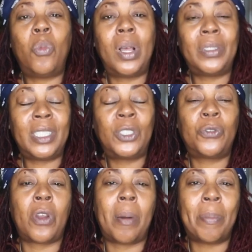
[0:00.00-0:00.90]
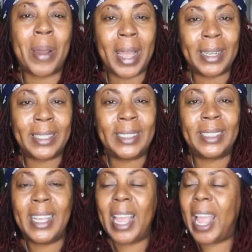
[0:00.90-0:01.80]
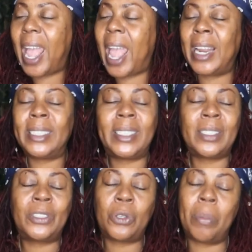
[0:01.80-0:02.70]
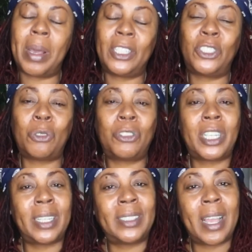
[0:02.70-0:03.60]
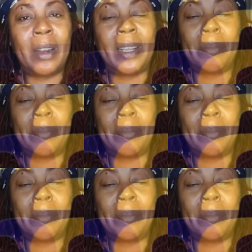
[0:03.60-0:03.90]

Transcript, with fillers: wellness for our bodies, and it does so much. So check down